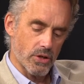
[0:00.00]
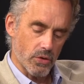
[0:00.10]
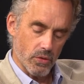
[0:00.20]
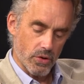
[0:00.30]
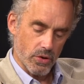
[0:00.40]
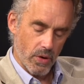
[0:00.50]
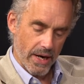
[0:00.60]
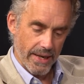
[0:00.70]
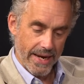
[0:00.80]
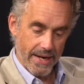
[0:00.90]
So so
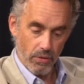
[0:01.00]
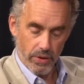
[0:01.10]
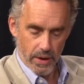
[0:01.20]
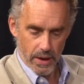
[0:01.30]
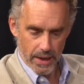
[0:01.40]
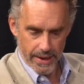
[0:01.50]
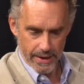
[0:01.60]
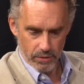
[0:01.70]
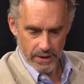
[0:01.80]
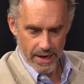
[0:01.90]
I laid out I
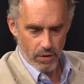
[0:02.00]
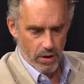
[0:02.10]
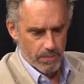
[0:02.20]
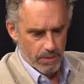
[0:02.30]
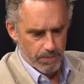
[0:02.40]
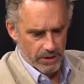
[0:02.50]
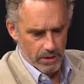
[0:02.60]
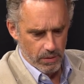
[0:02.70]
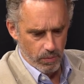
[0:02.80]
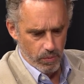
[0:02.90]
laid out that argument.
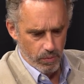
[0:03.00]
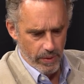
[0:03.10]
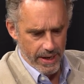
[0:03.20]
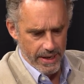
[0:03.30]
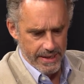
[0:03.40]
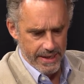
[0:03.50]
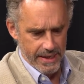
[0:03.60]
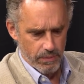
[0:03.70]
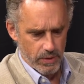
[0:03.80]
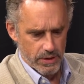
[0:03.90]
But the, the way I
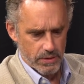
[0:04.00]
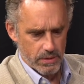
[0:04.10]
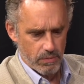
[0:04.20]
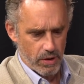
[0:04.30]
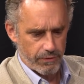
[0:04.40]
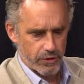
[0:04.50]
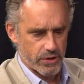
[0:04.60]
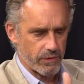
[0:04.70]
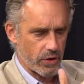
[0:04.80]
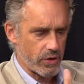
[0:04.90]
did it was well,
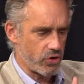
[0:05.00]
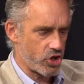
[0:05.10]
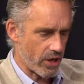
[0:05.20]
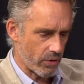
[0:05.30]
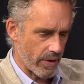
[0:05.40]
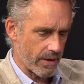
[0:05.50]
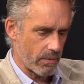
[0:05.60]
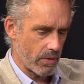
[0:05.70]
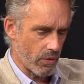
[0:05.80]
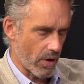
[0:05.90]
first of all, you
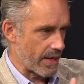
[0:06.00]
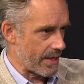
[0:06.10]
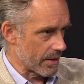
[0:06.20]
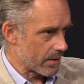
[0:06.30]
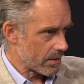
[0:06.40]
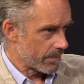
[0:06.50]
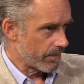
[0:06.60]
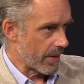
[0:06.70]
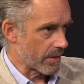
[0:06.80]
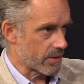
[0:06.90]
generate your ideas.
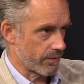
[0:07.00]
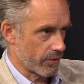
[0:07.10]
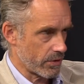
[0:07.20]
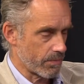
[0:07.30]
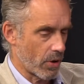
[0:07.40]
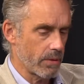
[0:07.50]
Okay. That's the first